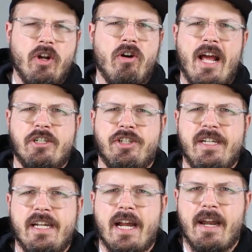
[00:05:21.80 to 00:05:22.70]
You don't actually
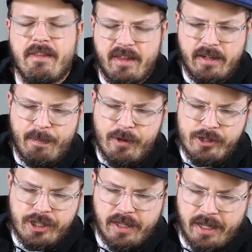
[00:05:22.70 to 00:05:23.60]
need anything to
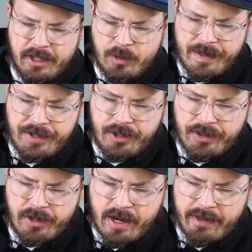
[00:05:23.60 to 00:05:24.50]
push it, like
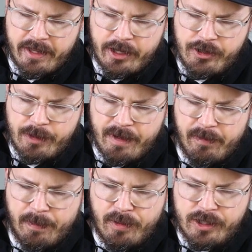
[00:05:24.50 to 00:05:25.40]
tweezers or anything. You should be
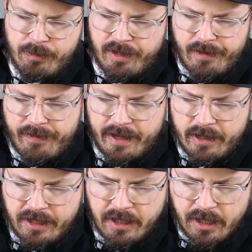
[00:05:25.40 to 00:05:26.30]
able to push it with your
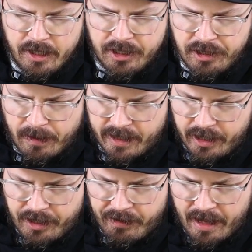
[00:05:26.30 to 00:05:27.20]
finger. So I'm
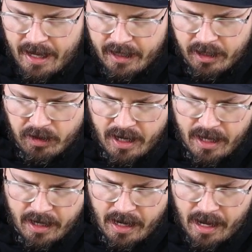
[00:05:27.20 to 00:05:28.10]
gonna do that. Go ahead